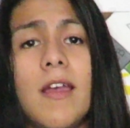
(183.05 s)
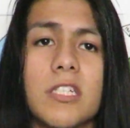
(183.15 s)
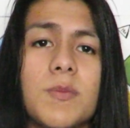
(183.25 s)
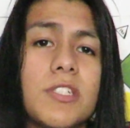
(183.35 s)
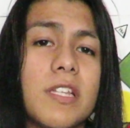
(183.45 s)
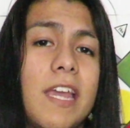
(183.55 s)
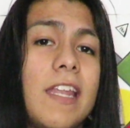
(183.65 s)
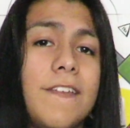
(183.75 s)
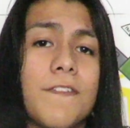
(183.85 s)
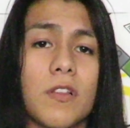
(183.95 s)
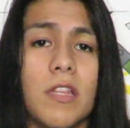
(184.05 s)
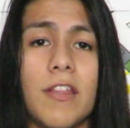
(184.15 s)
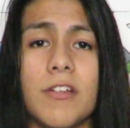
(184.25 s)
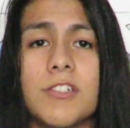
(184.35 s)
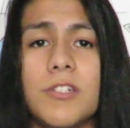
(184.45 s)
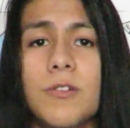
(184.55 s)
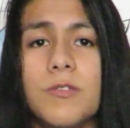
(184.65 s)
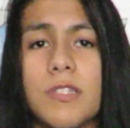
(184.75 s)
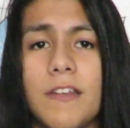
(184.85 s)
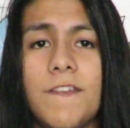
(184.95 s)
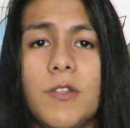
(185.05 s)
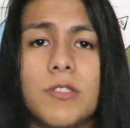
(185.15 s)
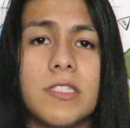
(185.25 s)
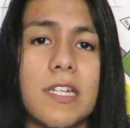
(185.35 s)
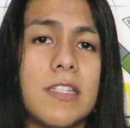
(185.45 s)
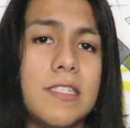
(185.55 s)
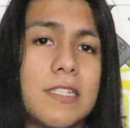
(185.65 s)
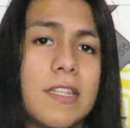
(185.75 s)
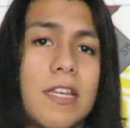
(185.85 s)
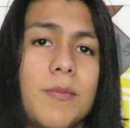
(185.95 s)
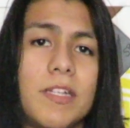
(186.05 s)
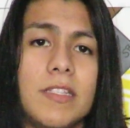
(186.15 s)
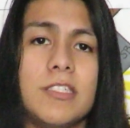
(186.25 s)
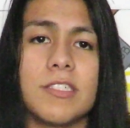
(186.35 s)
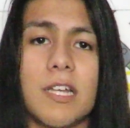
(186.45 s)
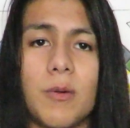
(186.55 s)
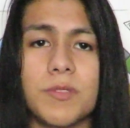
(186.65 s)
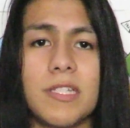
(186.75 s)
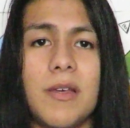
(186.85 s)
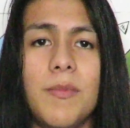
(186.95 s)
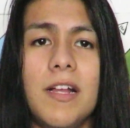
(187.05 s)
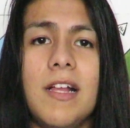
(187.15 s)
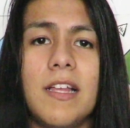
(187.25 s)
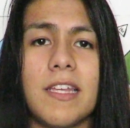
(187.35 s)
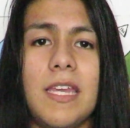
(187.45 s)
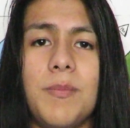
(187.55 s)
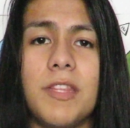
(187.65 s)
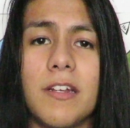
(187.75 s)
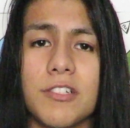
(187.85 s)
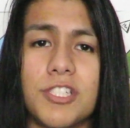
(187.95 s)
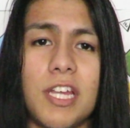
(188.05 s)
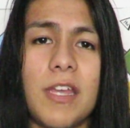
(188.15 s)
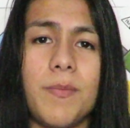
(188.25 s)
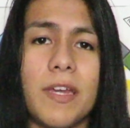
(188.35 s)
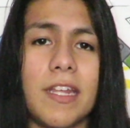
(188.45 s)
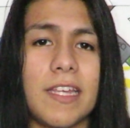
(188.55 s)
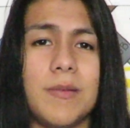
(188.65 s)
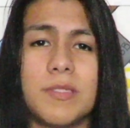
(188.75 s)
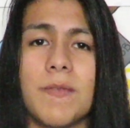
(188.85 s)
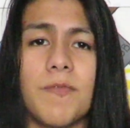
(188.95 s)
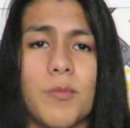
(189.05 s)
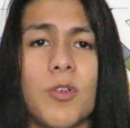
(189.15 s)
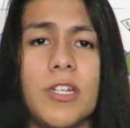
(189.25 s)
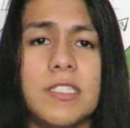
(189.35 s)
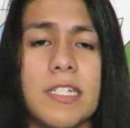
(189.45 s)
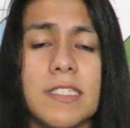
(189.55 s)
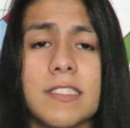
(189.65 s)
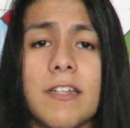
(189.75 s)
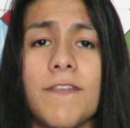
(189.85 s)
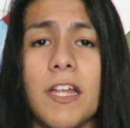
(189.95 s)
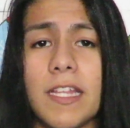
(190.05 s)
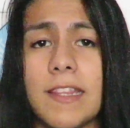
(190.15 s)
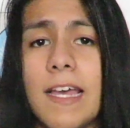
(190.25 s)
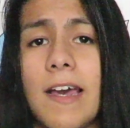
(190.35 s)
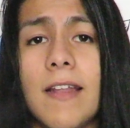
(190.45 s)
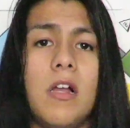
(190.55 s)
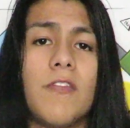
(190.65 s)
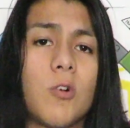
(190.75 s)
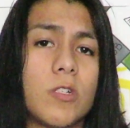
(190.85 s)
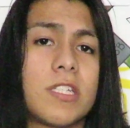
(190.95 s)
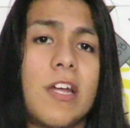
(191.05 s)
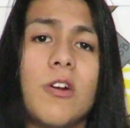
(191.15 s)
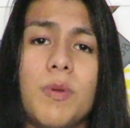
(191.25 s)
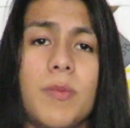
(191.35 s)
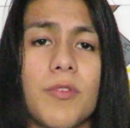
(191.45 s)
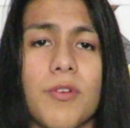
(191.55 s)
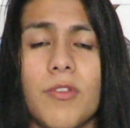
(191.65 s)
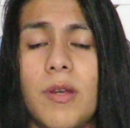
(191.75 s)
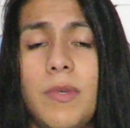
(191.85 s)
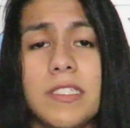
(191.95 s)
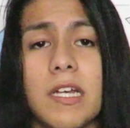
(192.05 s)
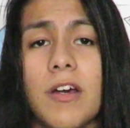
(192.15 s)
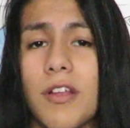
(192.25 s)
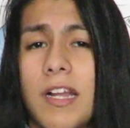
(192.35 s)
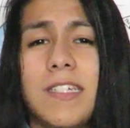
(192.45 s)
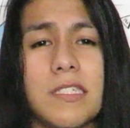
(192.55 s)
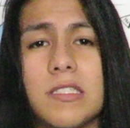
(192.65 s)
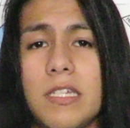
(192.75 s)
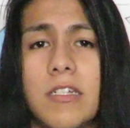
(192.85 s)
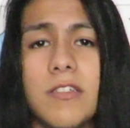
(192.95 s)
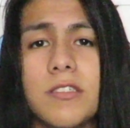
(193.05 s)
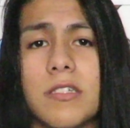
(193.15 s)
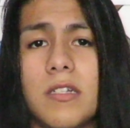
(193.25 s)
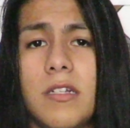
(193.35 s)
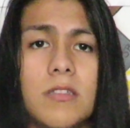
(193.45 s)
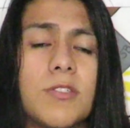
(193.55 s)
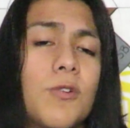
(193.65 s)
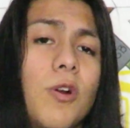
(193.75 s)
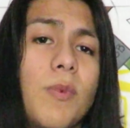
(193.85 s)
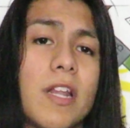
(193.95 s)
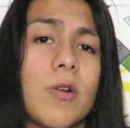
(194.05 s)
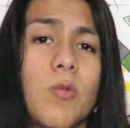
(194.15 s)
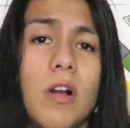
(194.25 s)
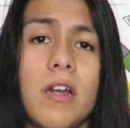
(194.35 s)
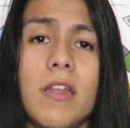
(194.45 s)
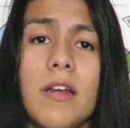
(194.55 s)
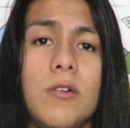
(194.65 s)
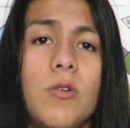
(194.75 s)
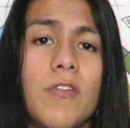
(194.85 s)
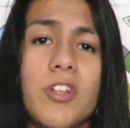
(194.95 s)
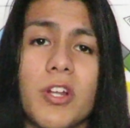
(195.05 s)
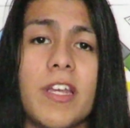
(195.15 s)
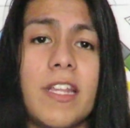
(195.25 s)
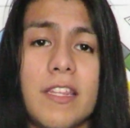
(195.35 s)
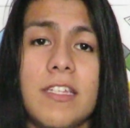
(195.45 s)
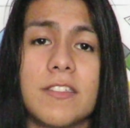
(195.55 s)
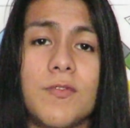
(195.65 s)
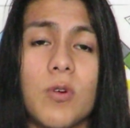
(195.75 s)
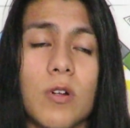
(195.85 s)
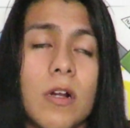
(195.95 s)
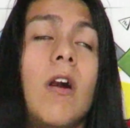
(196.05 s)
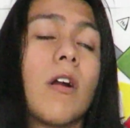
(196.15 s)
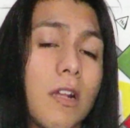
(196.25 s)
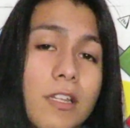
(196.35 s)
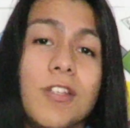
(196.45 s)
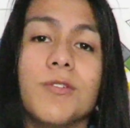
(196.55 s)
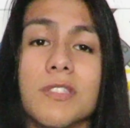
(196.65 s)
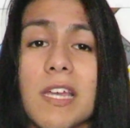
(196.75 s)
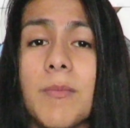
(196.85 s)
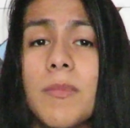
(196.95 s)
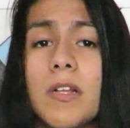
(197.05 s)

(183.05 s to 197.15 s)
They're especially handy for leather shoes. If you stick these in them, it just helps them keep their shape and it keeps them from creasing and stuff like that. Of course, I know people throw them into other kinds of sneakers, so no matter what, whoever you're getting these for are going to use them.